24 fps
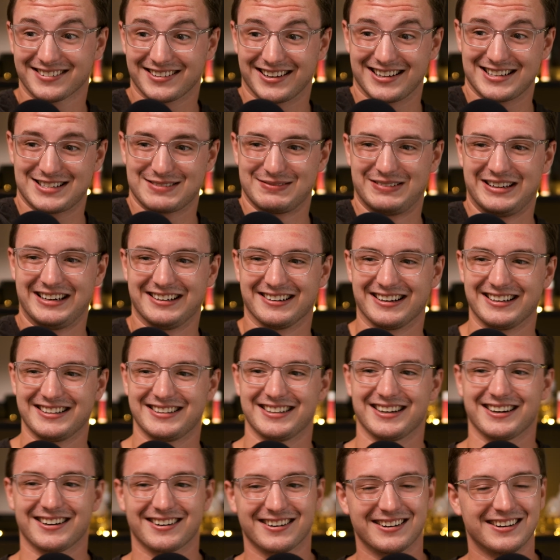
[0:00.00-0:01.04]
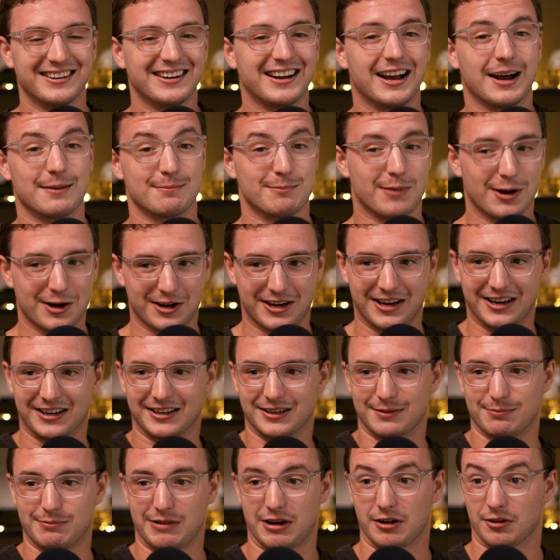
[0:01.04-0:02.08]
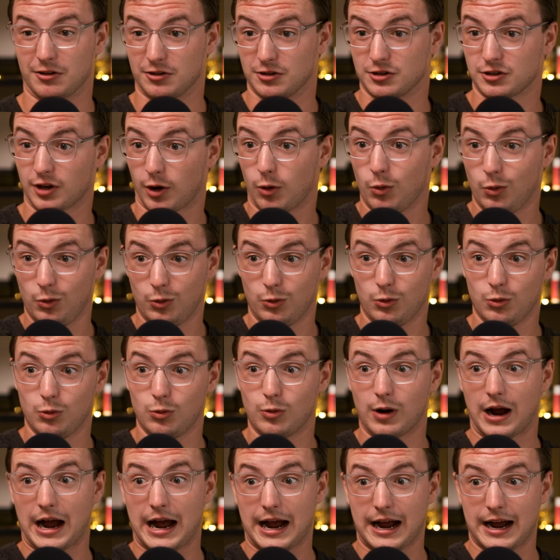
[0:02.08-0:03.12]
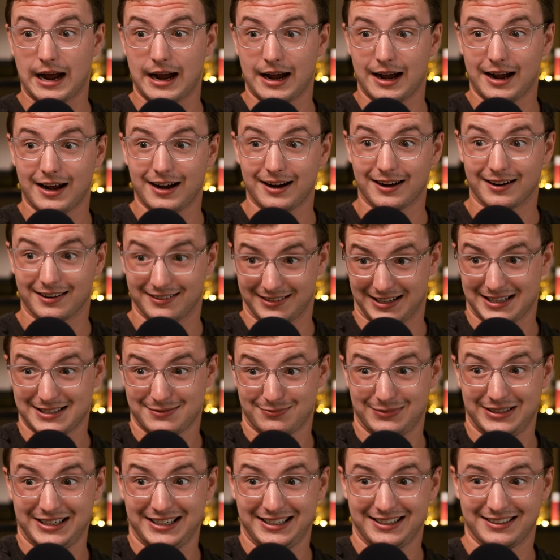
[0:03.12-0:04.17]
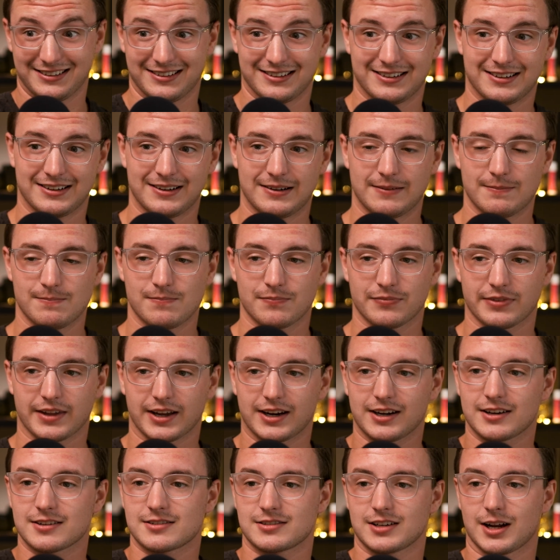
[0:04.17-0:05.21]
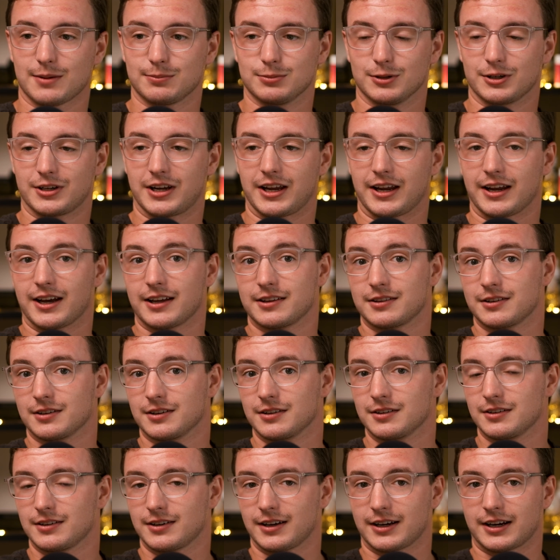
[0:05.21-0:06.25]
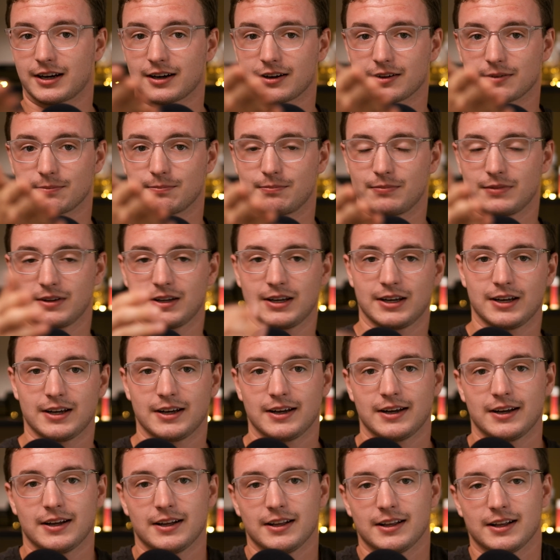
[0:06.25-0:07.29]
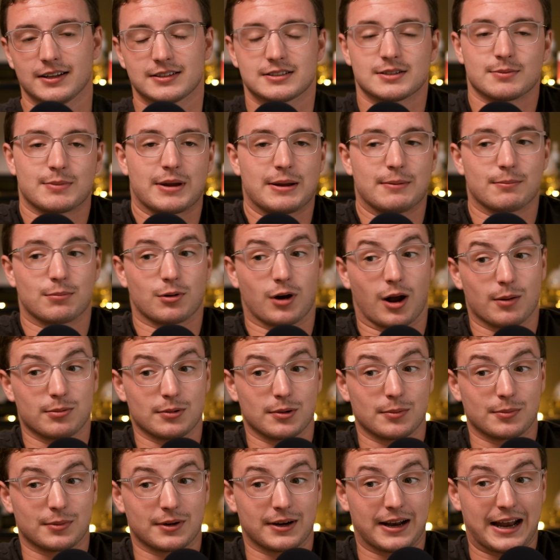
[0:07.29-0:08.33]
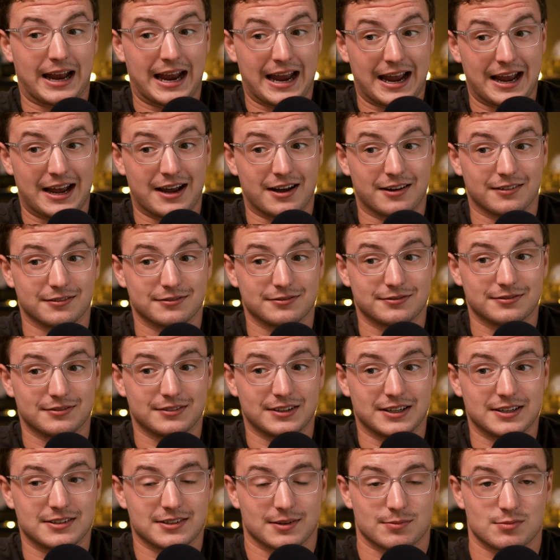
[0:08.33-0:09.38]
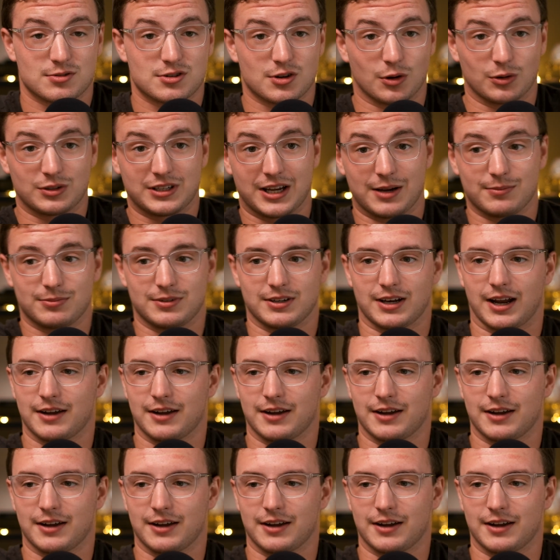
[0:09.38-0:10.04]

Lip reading: That's me right there. A monkey in a mirror, just like, ooh, that's me. I gotta stop looking at that's the main problem I'm gonna have, is I'm so tempted.